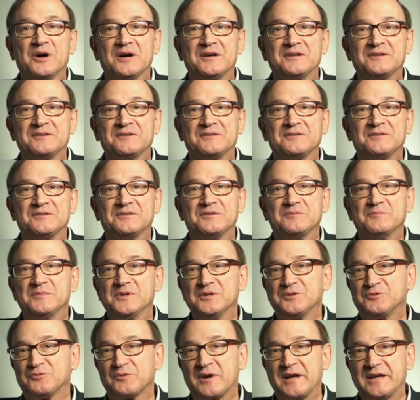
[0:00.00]
But the
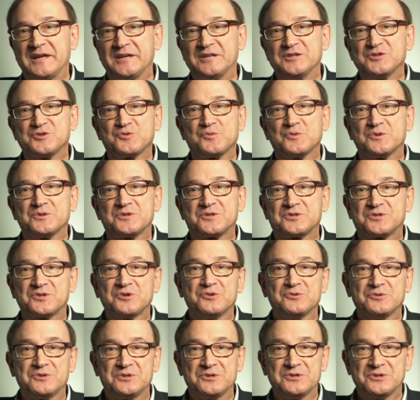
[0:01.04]
mid-range was
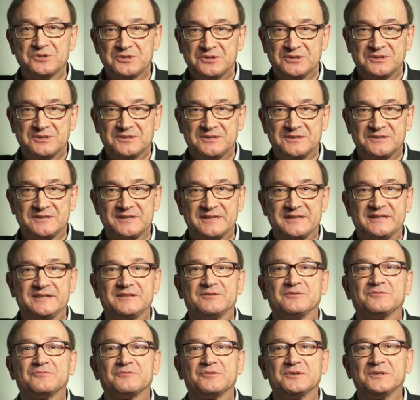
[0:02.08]
so good that
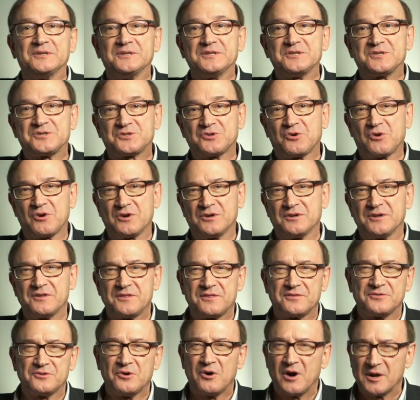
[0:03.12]
it really started
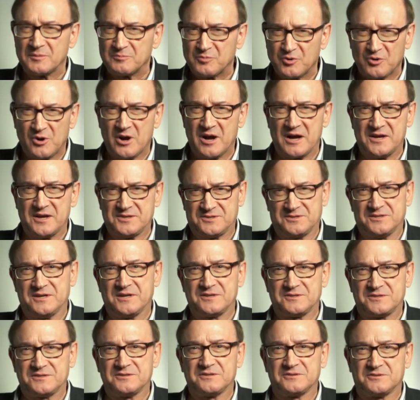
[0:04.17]
a thought
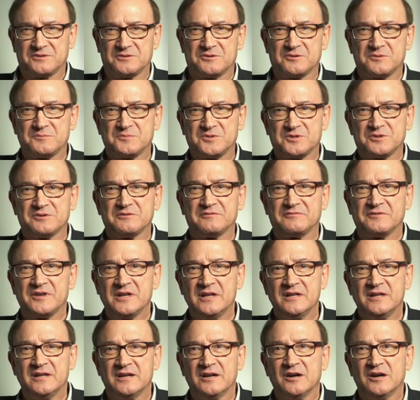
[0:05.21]
process in terms of,